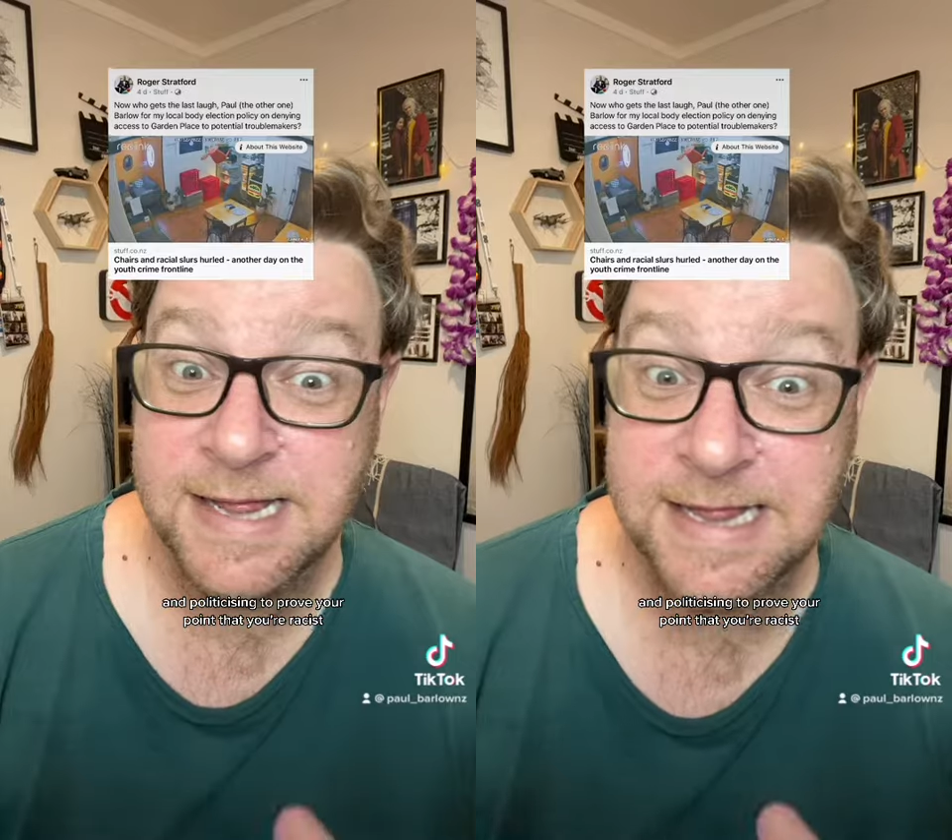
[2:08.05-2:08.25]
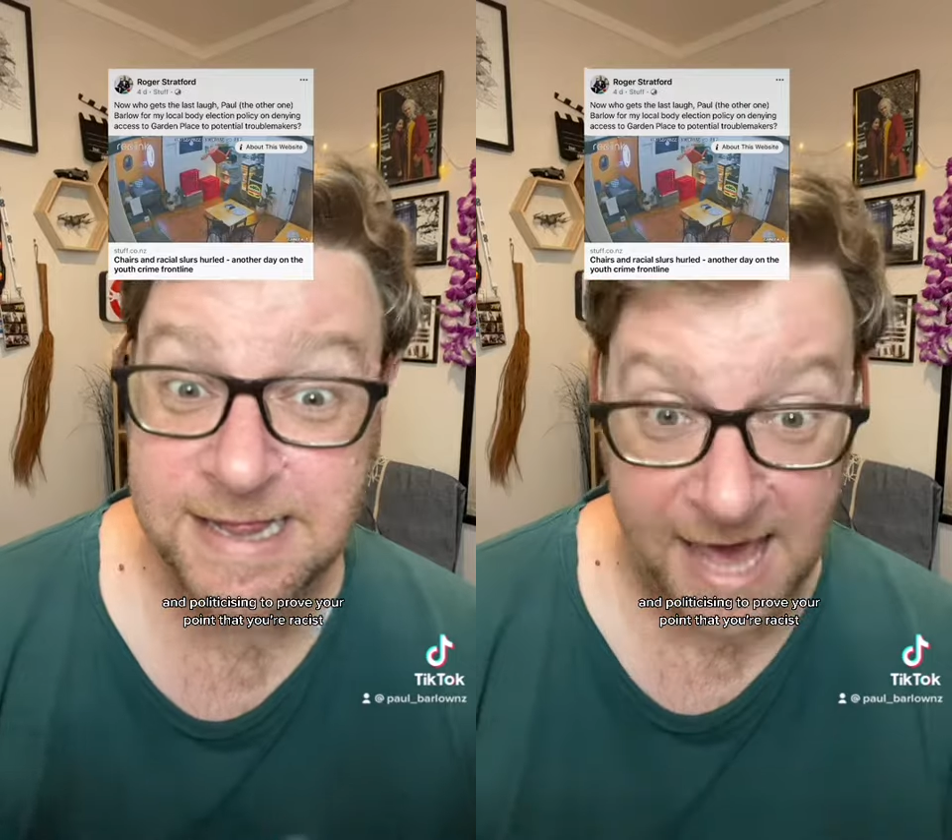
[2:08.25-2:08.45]

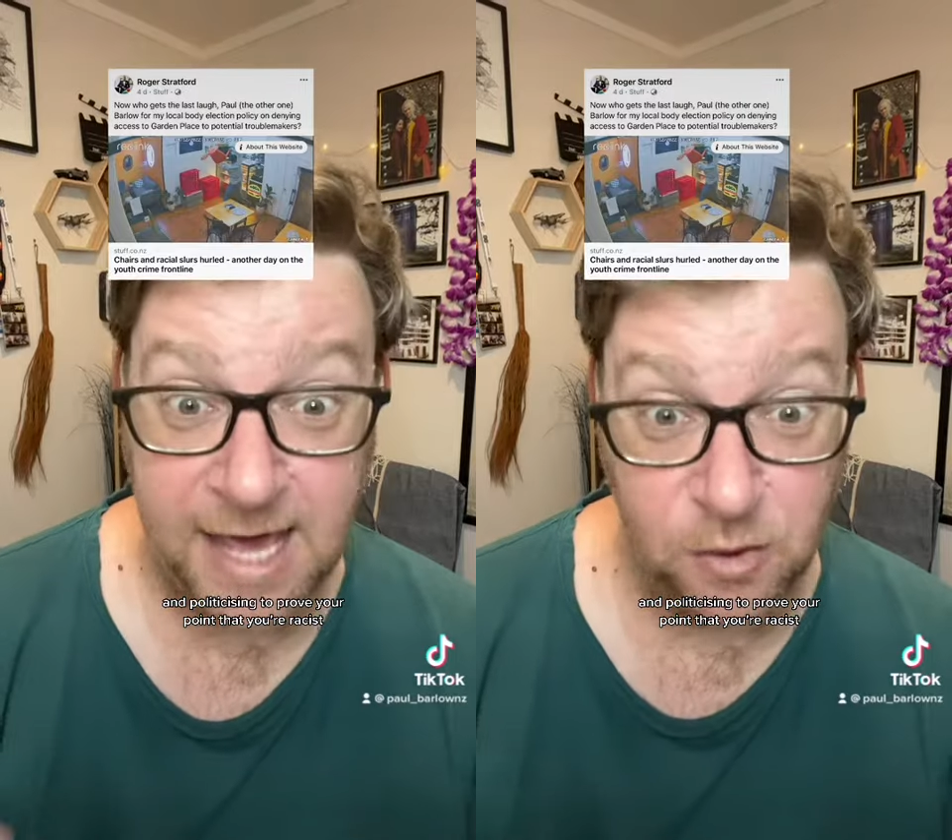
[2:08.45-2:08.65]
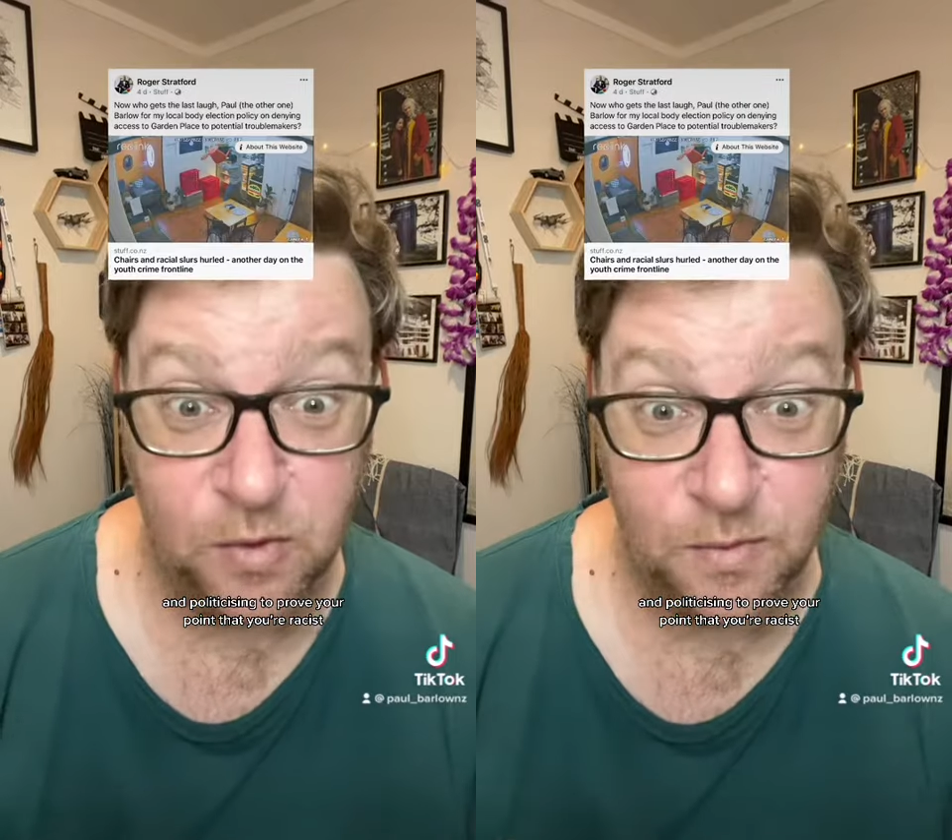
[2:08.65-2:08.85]

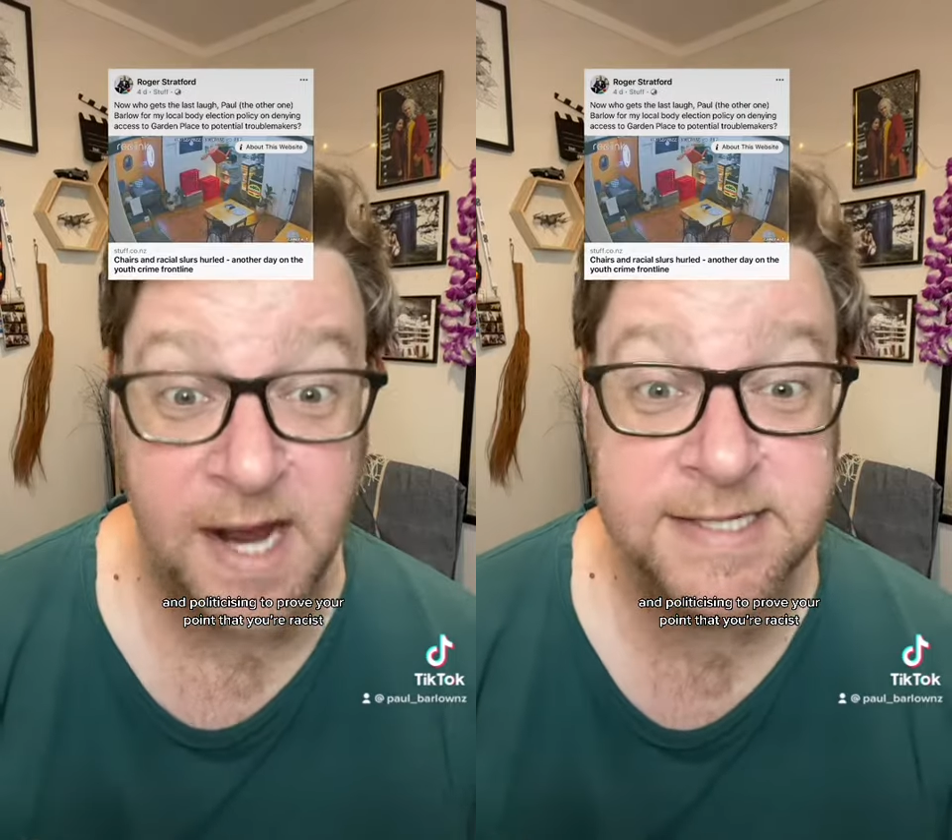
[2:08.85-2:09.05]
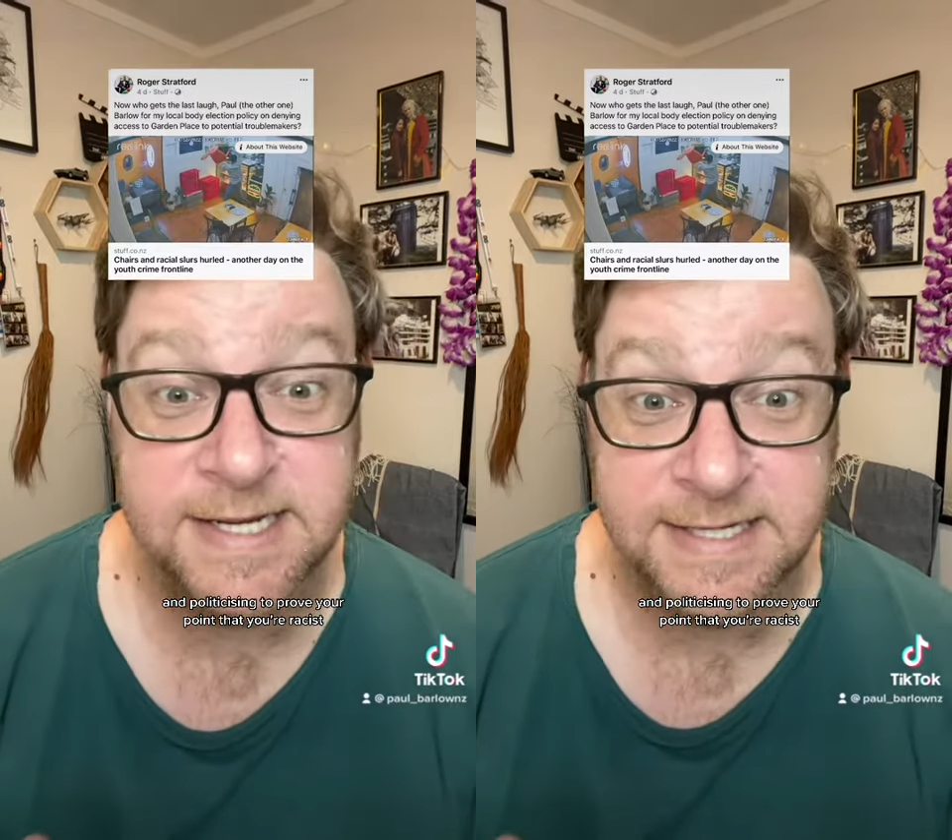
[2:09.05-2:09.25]
that you're
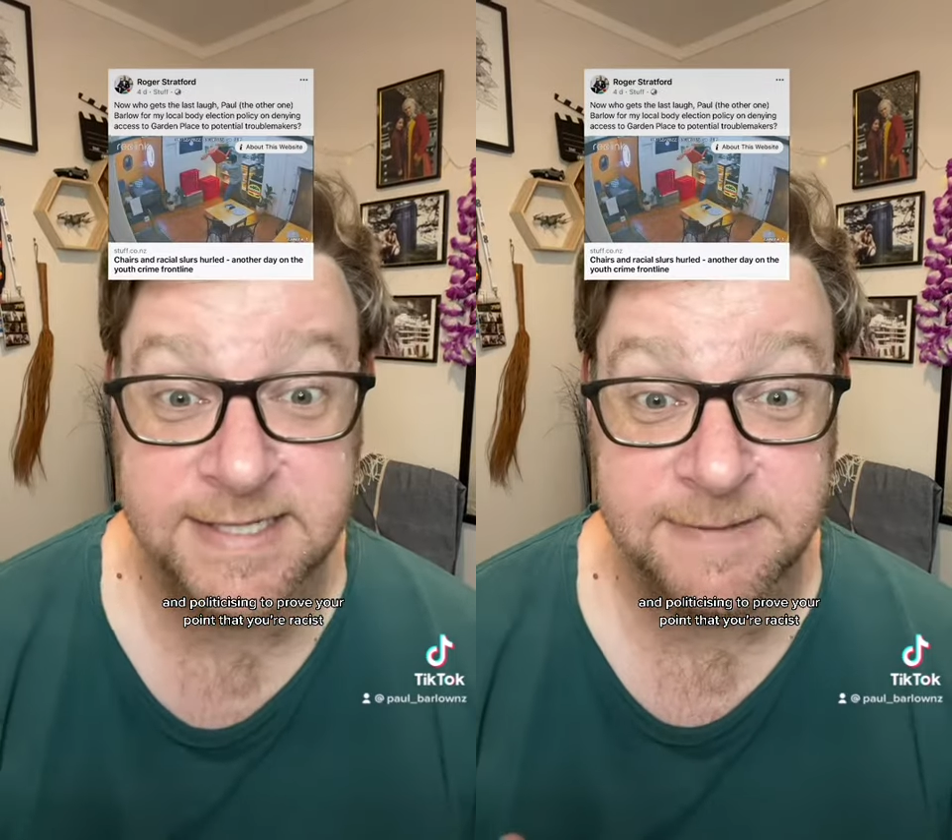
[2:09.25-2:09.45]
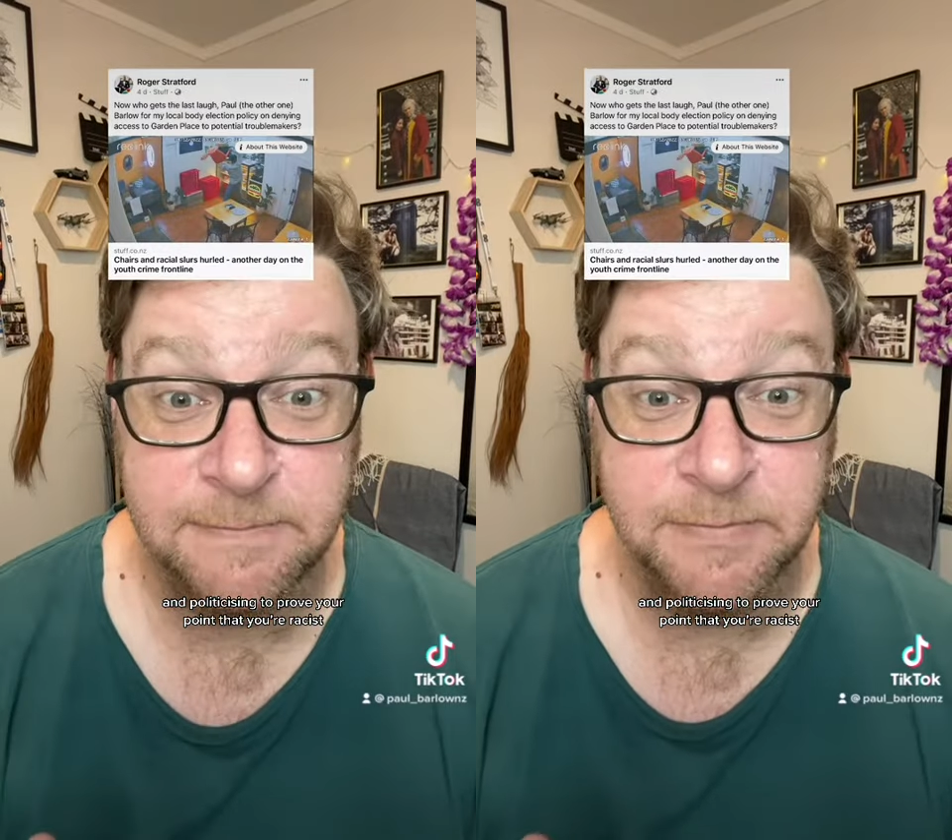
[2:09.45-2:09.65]
racist.